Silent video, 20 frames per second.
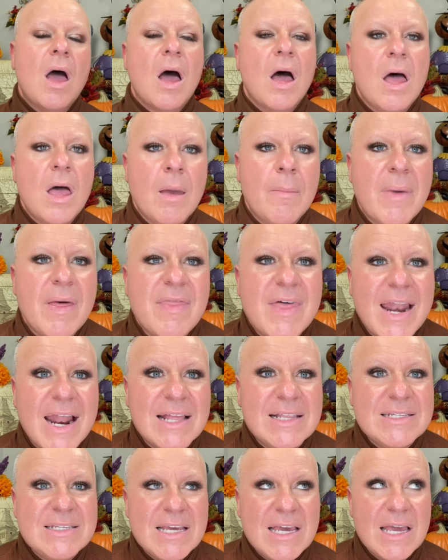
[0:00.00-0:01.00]
um, that
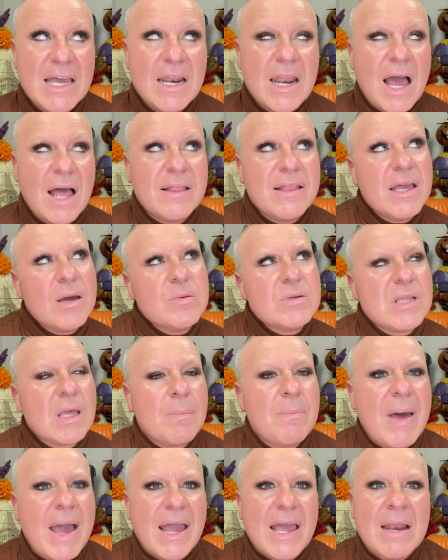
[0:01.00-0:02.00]
I did, I think it was
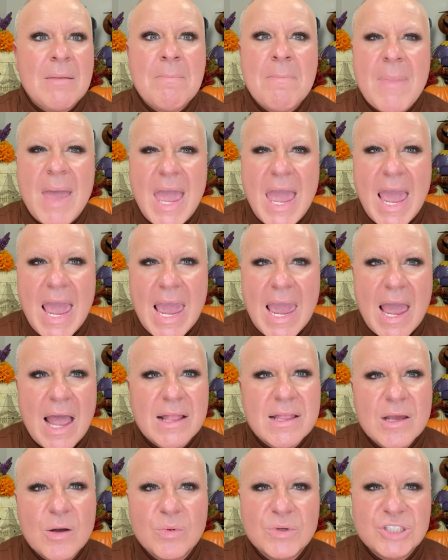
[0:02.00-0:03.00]
like back in May, I
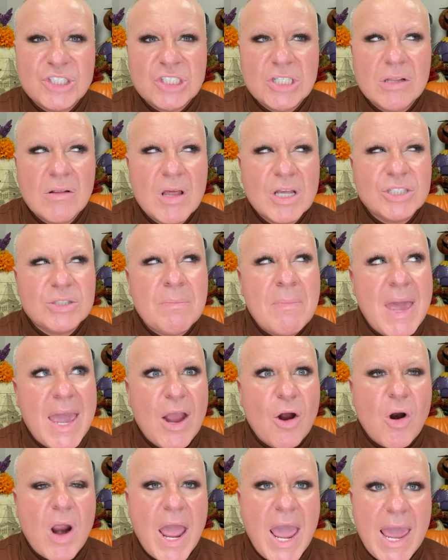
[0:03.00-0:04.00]
think when she launched
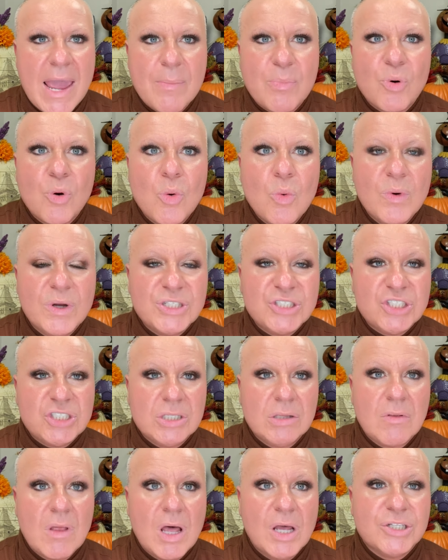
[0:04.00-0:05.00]
May or April when
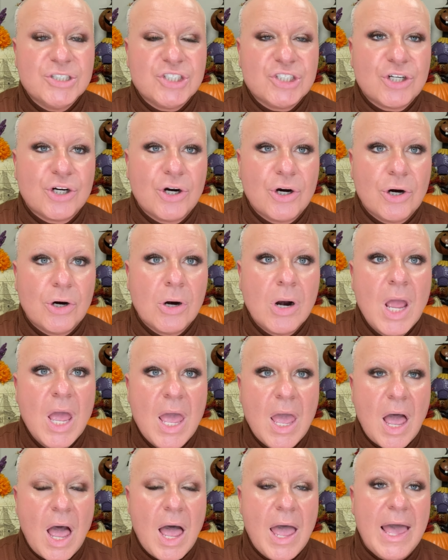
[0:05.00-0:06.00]
she launched her
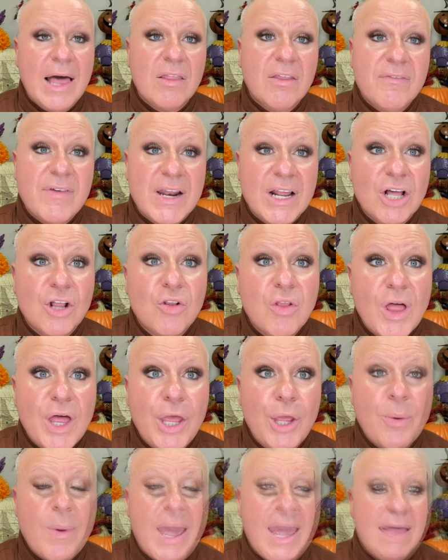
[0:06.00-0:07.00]
uh, elevated
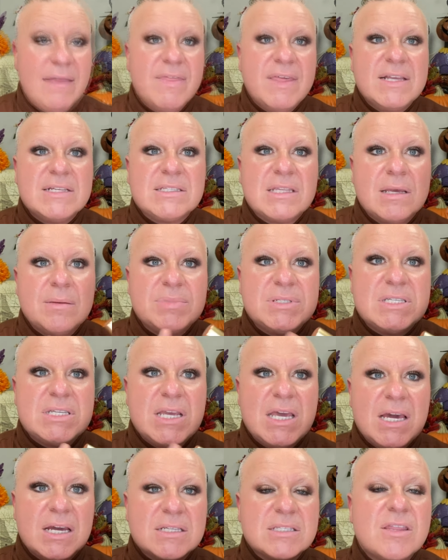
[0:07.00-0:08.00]
glow and these
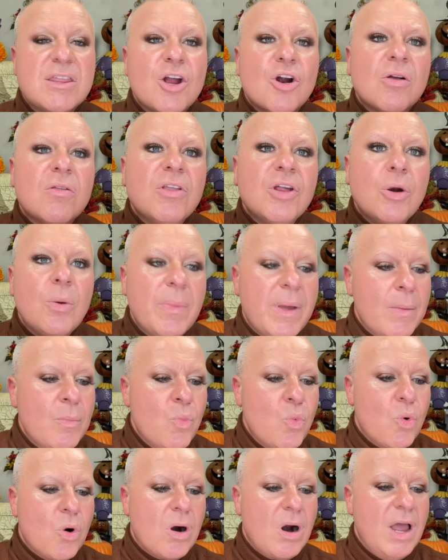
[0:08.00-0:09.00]
lipsticks, they're a little bit
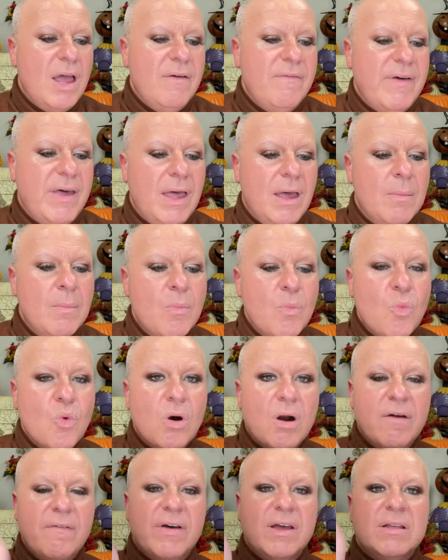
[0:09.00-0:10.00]
more of a,
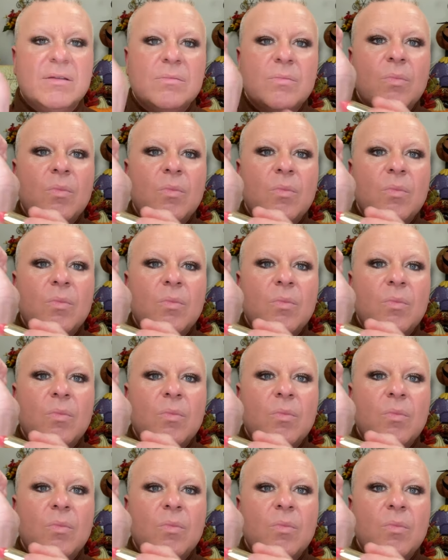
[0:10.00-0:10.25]
more of a,